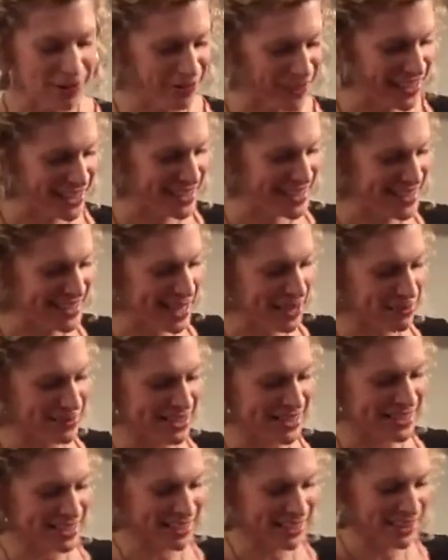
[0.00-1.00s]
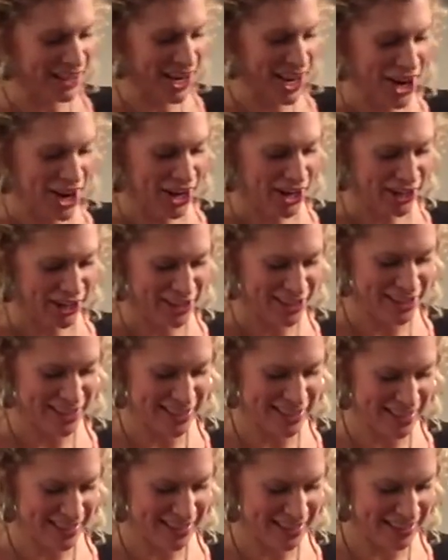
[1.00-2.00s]
my final steps here are
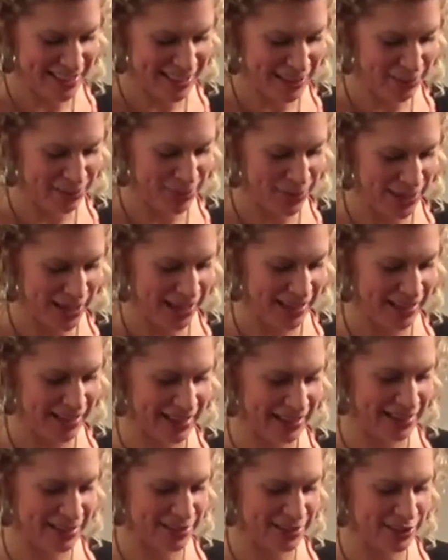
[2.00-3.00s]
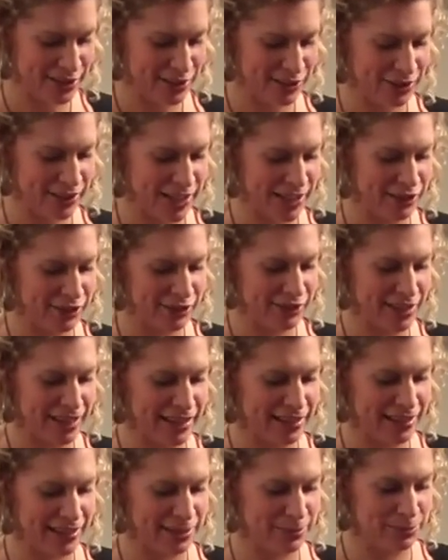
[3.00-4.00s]
just to combine these 3
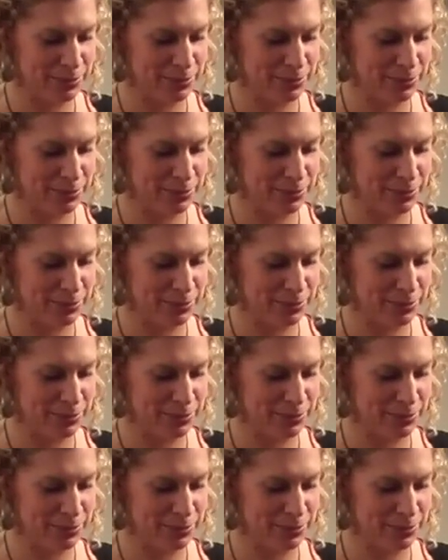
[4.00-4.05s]
great